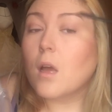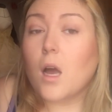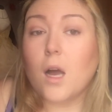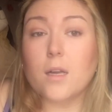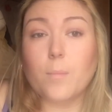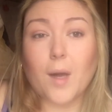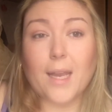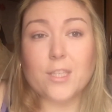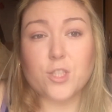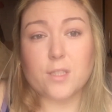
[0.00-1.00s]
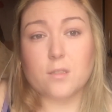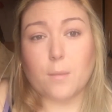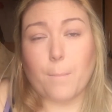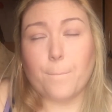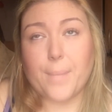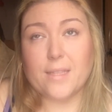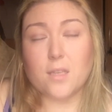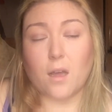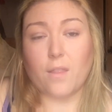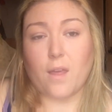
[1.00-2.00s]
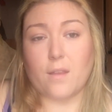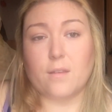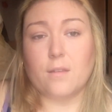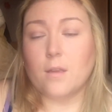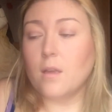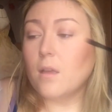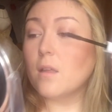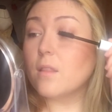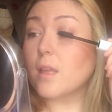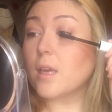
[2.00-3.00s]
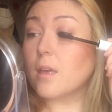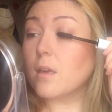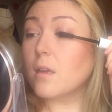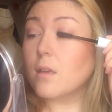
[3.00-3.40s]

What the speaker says: hug my lashes better than the